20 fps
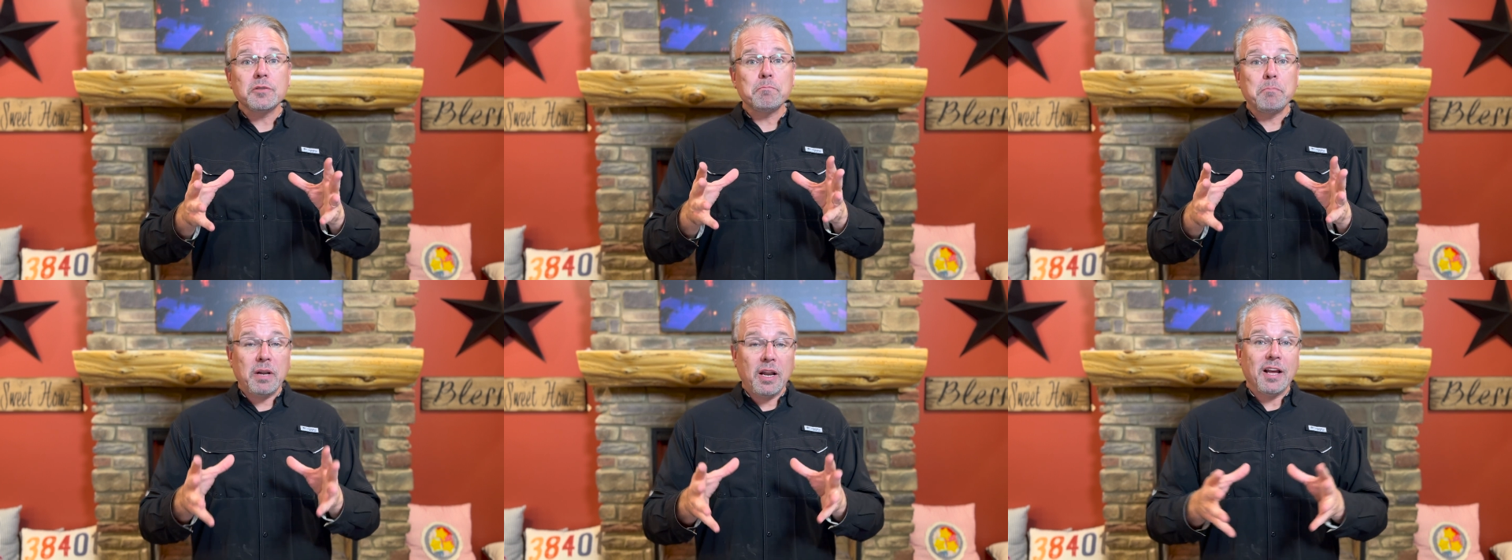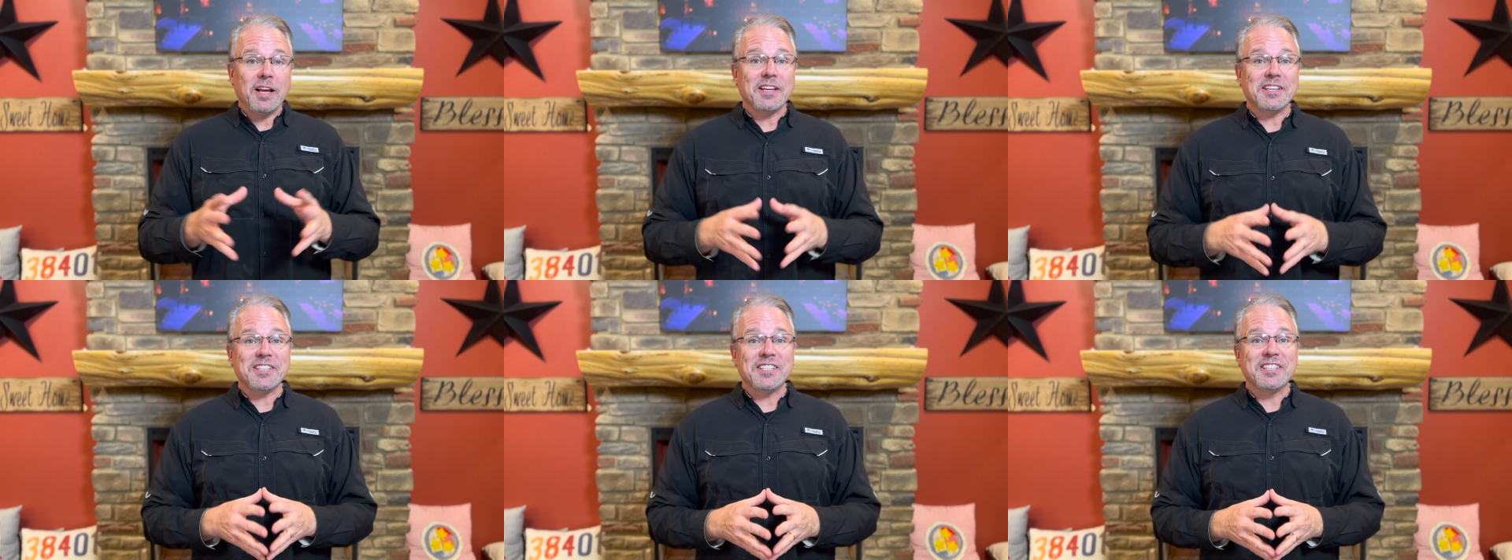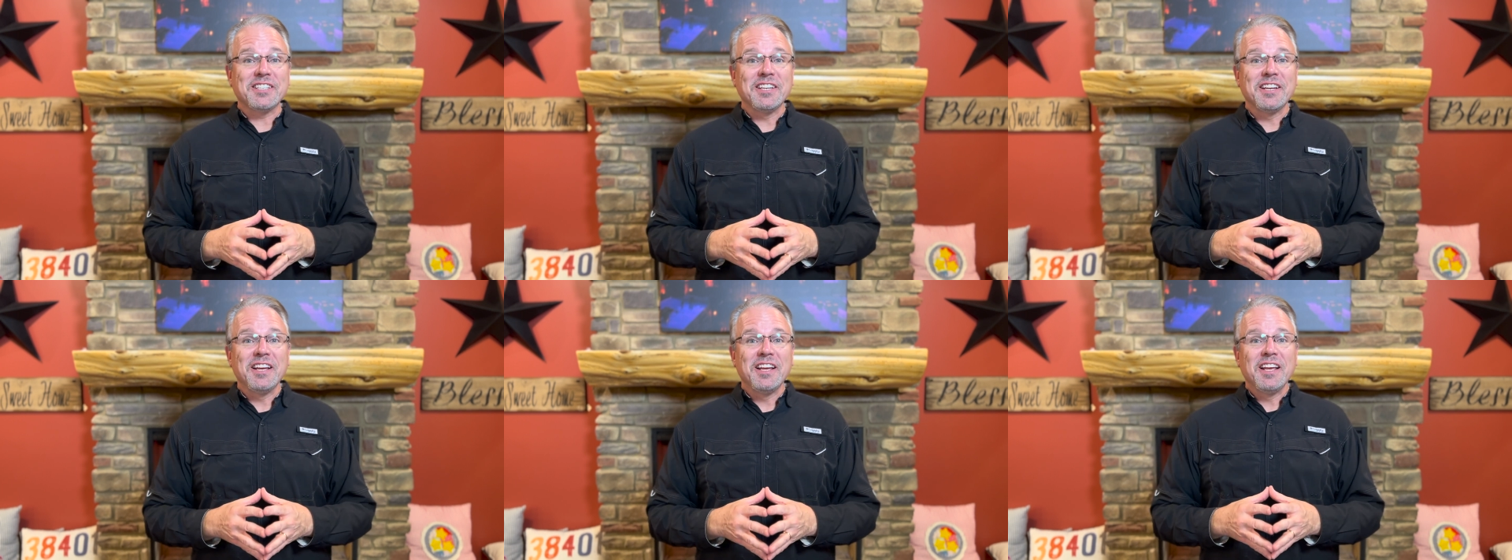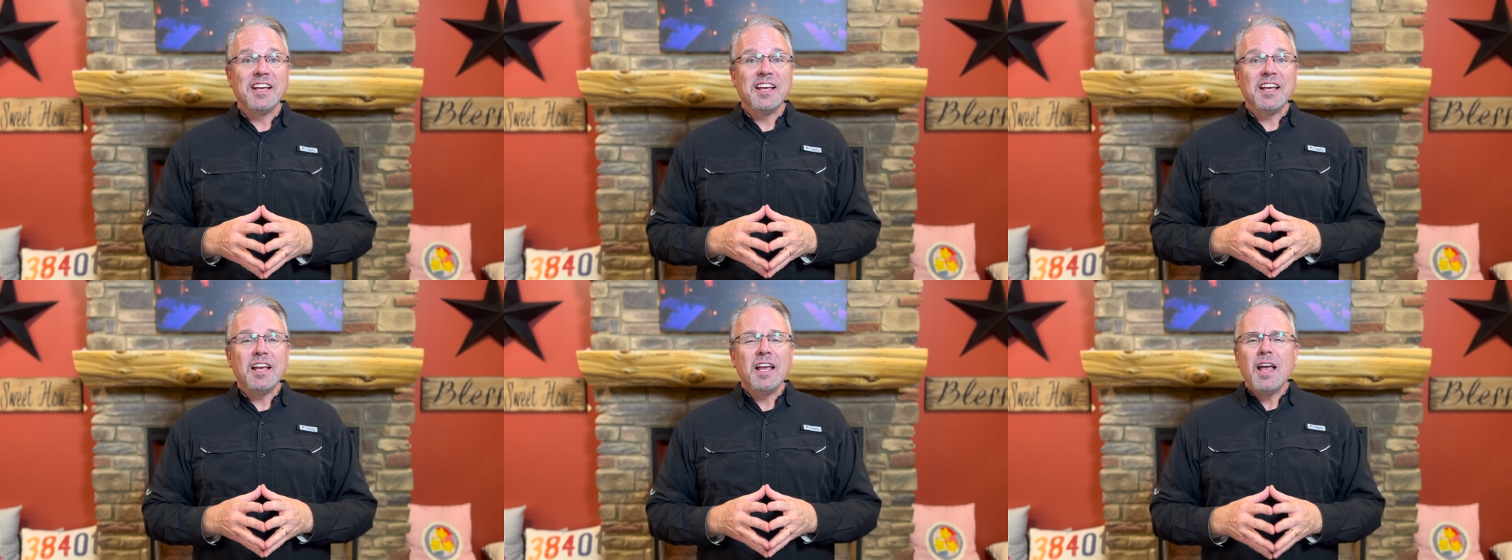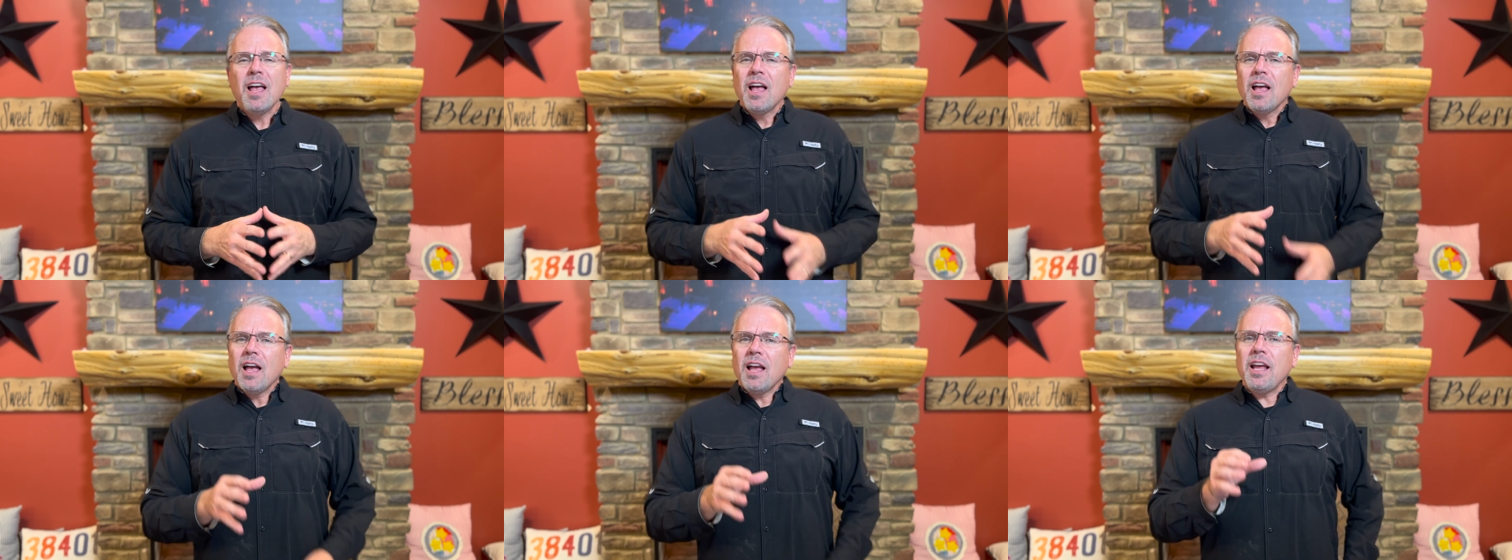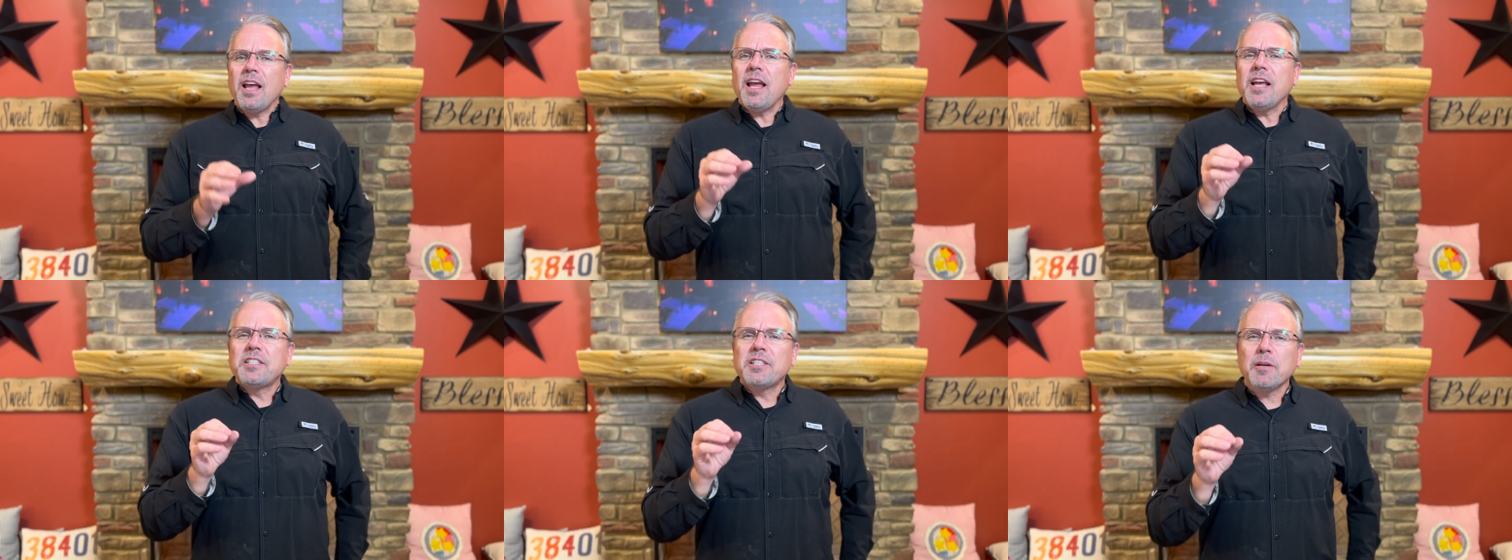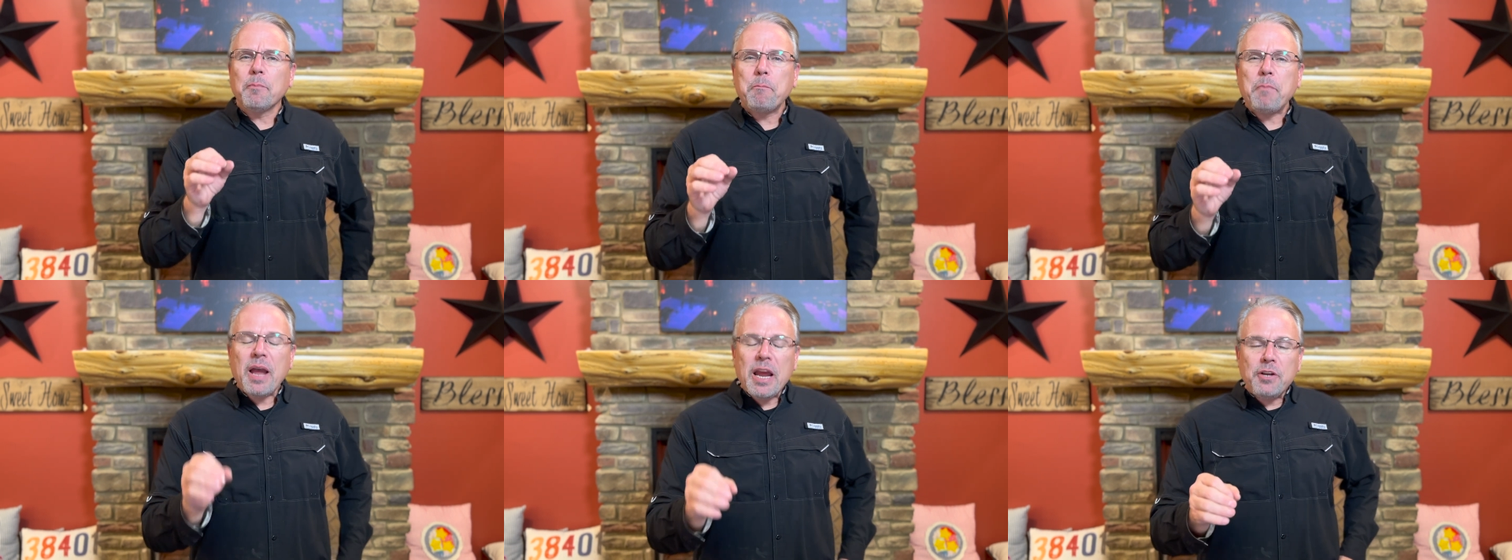Plus. It's a
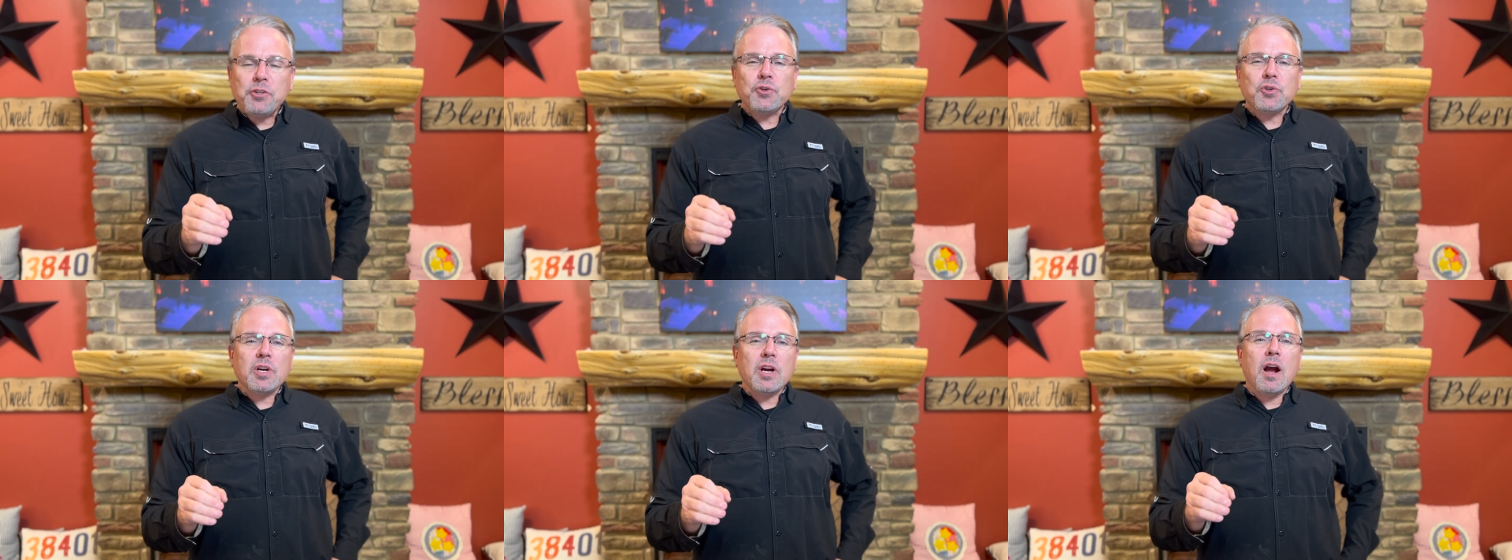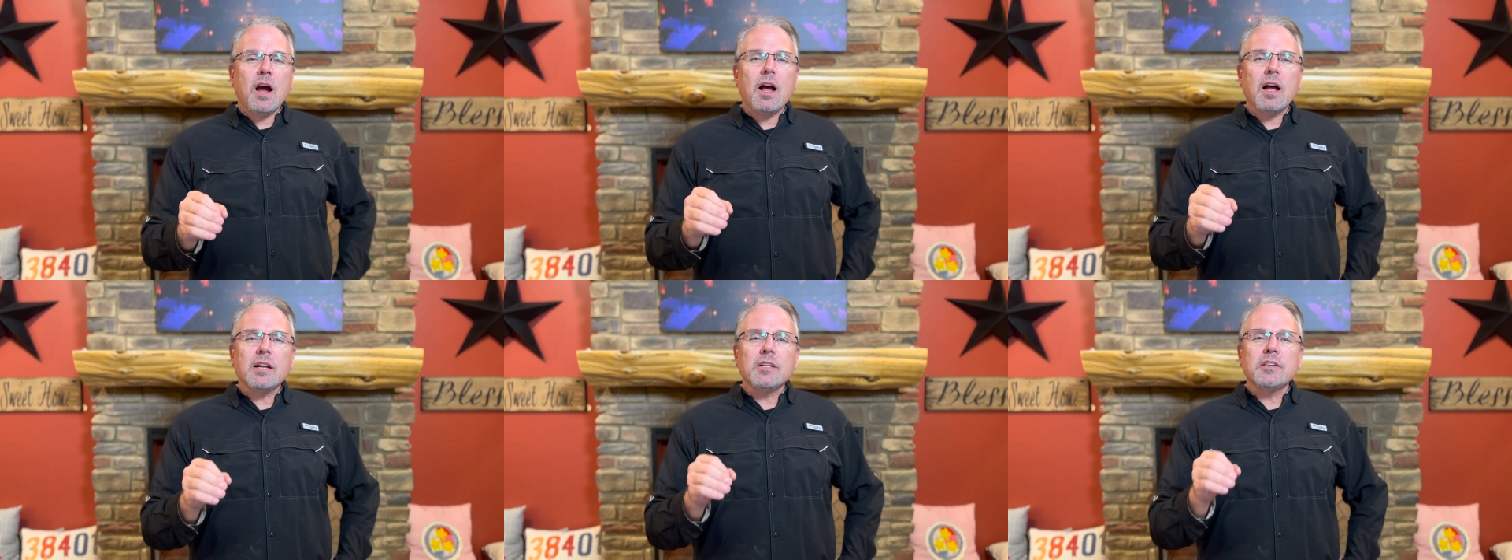Patreon